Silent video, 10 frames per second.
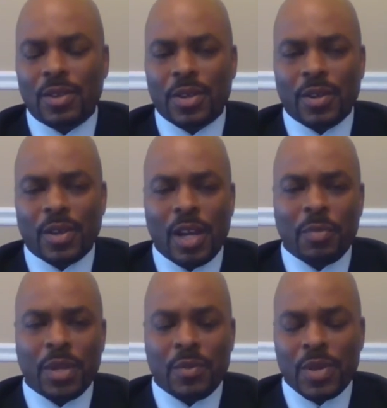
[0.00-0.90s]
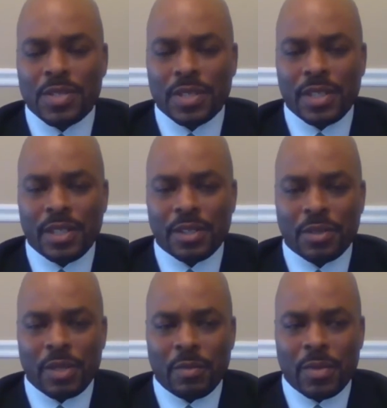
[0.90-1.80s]
Or your company wasn't
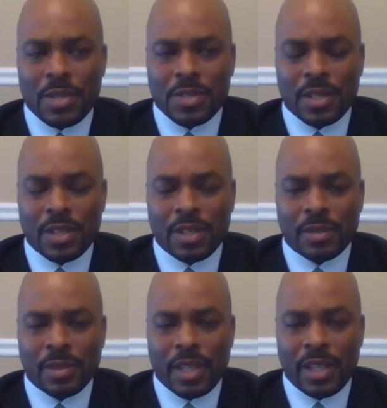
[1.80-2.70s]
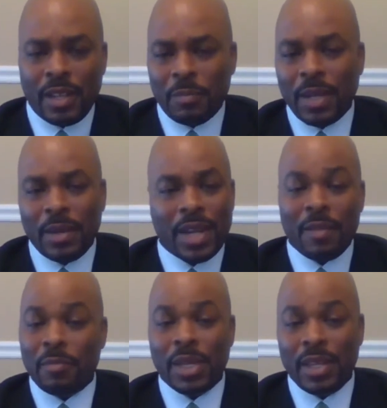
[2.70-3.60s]
here 3 months ago and it may
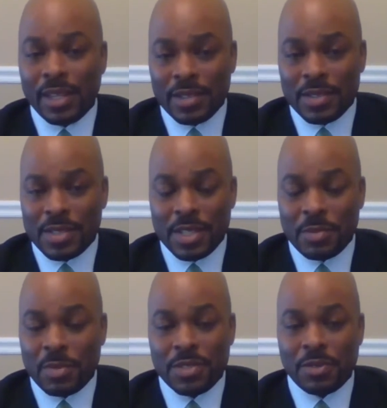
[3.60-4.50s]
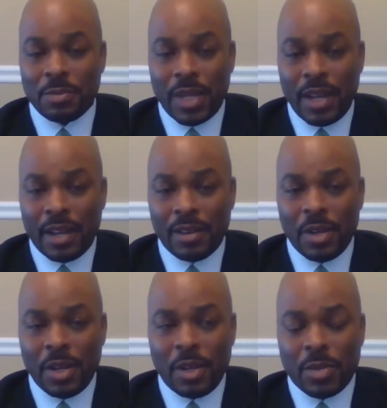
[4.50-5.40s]
not be here 6 months from
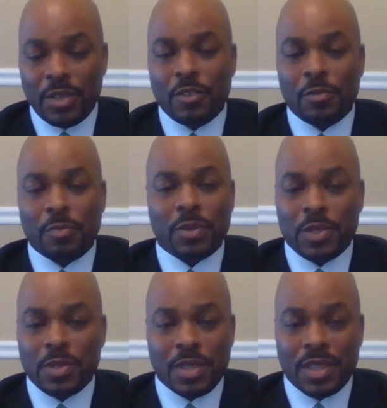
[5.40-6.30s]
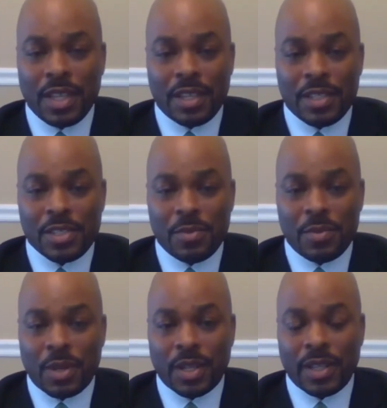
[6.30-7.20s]
now, but you've produced the thing that
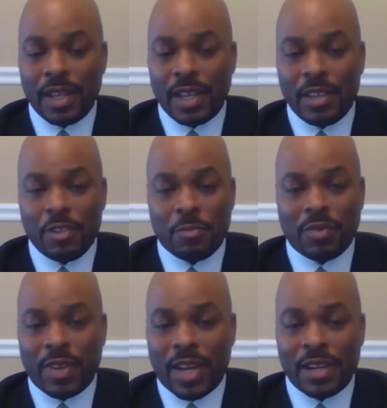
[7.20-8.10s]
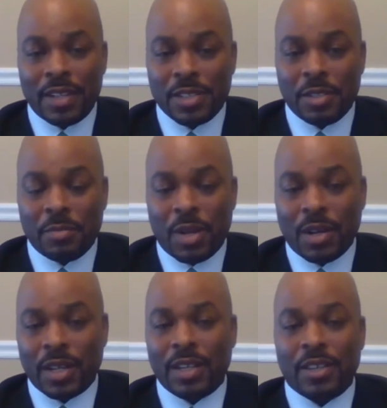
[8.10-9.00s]
you wanted and you've provided it to the
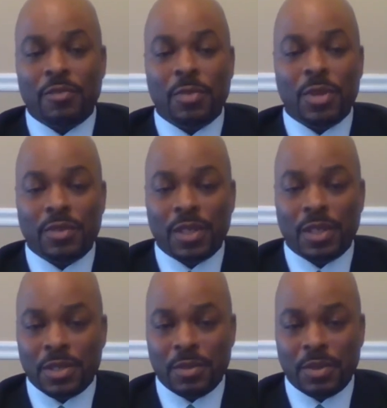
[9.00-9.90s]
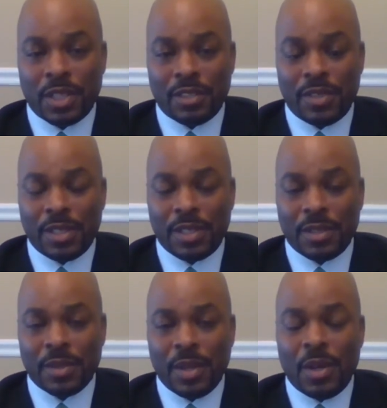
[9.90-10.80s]
market and you've moved on to another
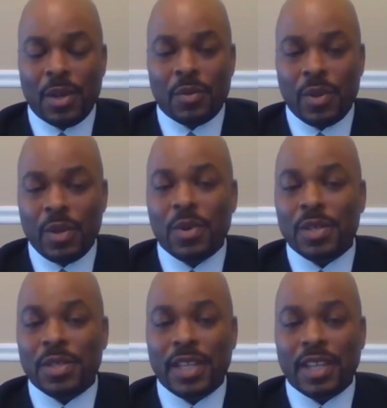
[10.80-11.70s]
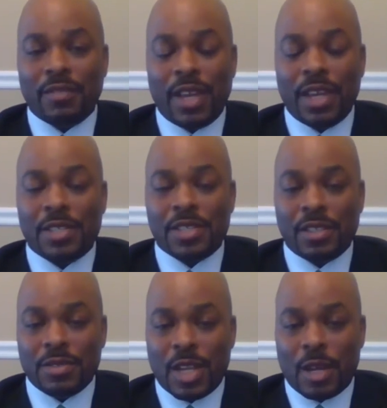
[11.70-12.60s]
venue. We want to take
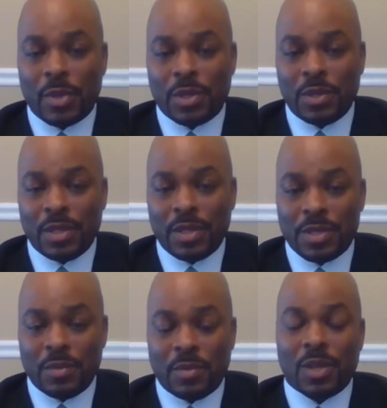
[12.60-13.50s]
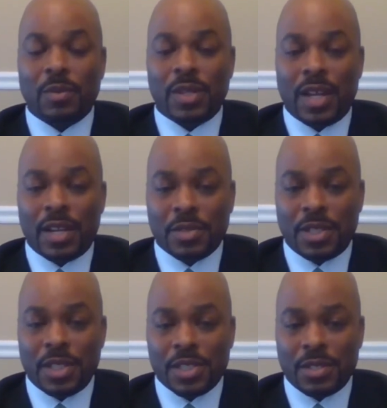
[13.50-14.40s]
advantage of those opportunities to work with
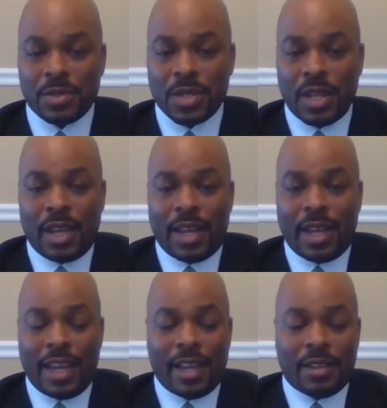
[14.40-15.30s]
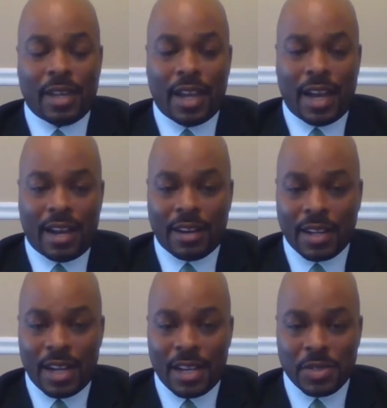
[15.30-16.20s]
non-traditionals, and
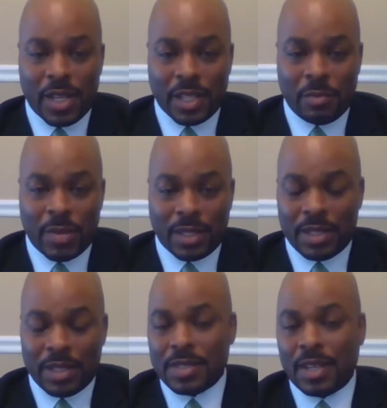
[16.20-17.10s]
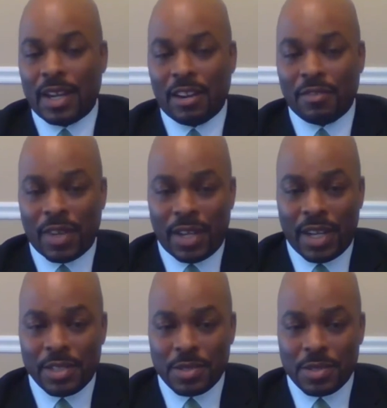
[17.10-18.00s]
our contracting methods, our
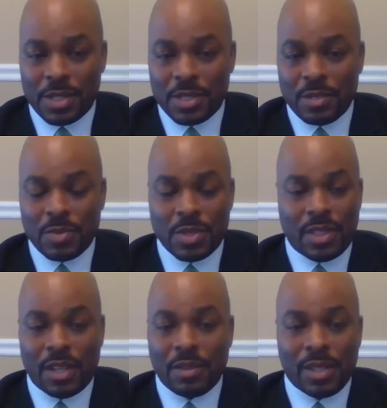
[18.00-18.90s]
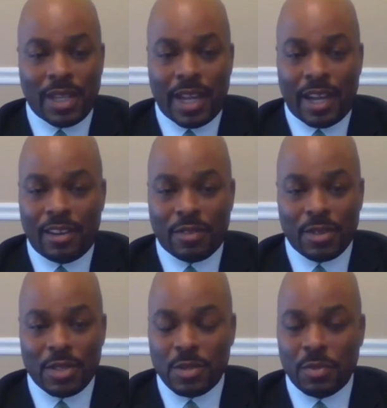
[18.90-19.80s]
financial systems don't allow
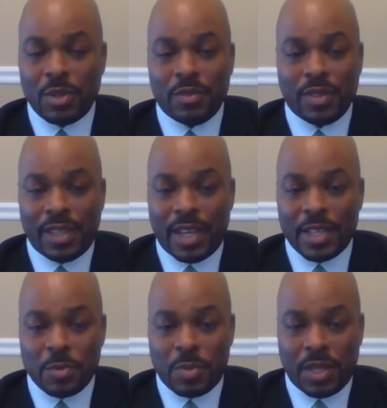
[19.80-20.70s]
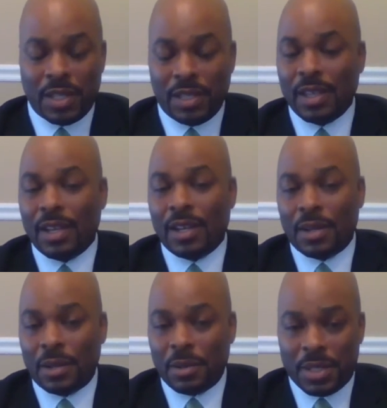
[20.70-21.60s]
for us to move at that speed.
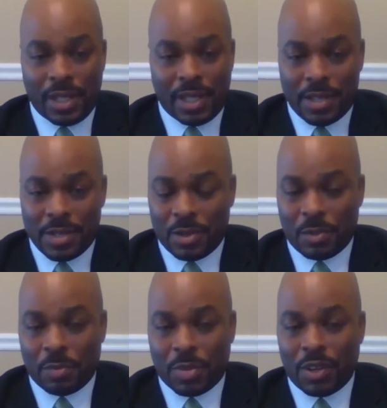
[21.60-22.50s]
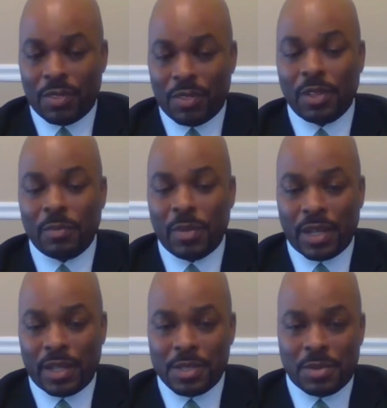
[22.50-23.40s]
OTAs are a perfect
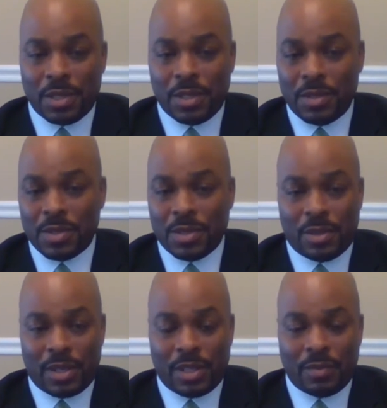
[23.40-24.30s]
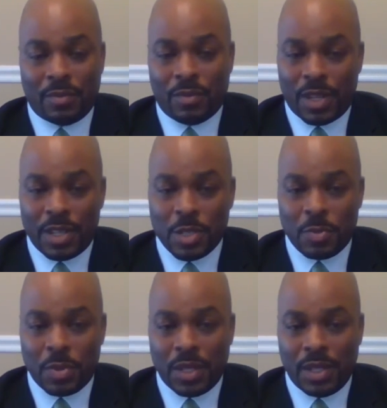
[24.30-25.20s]
mechanism to use in order to run
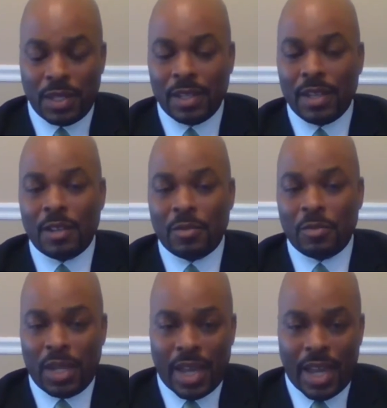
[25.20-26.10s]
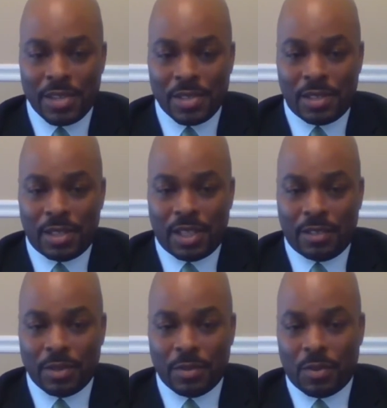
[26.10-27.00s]
at speed, be agile
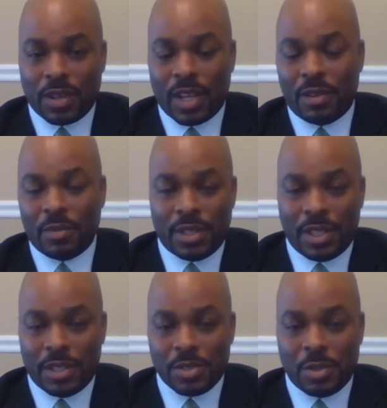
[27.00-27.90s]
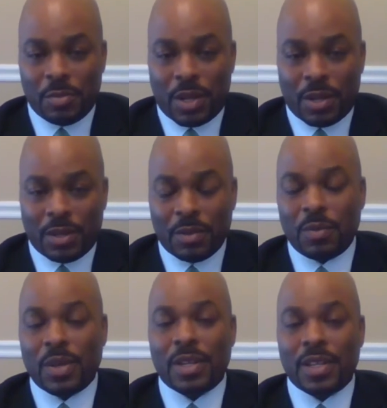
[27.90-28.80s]
enough to work out with an industry
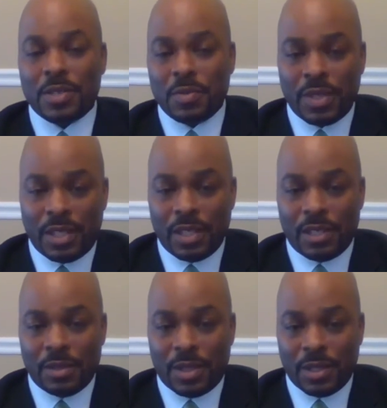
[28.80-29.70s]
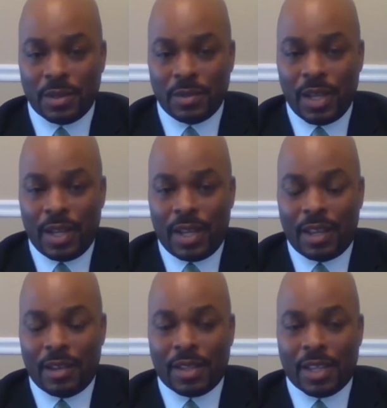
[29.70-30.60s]
partner what it is we need to go do,
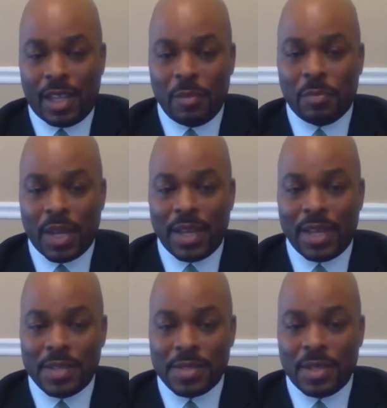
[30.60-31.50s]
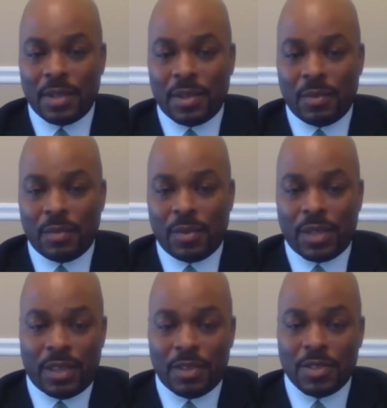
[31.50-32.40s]
and keep pace
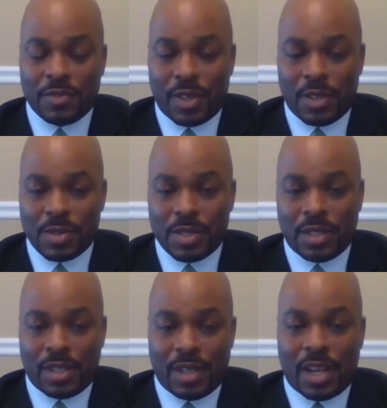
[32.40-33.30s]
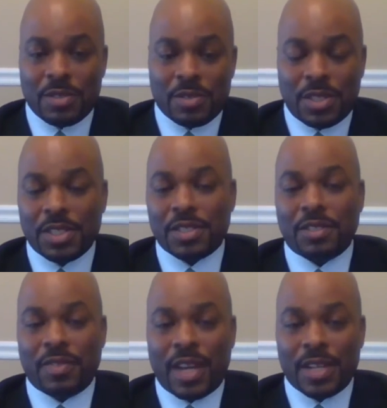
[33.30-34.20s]
with those folks in a
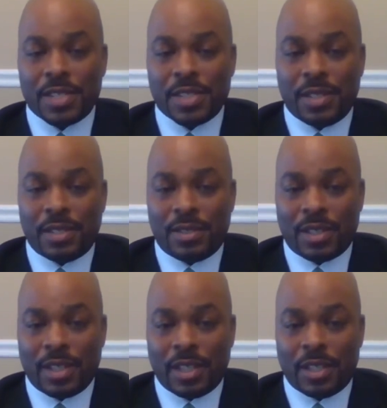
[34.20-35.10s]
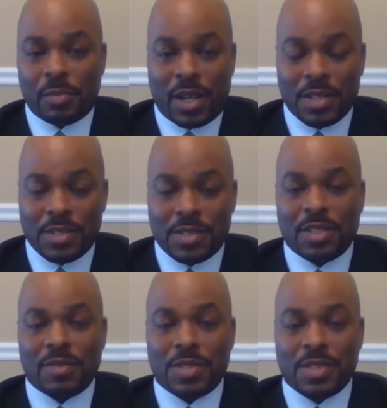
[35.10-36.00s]
non-traditional fashion in order to get the
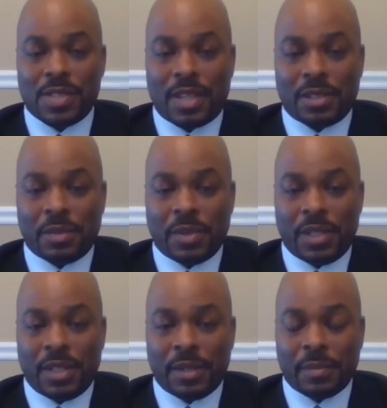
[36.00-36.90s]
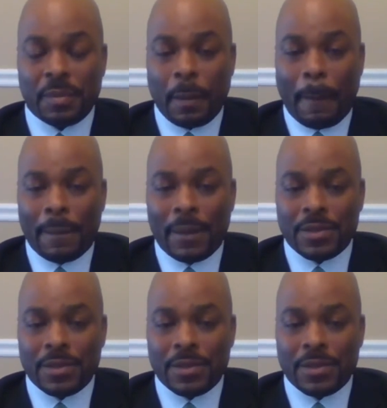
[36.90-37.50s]
products and services out that we need.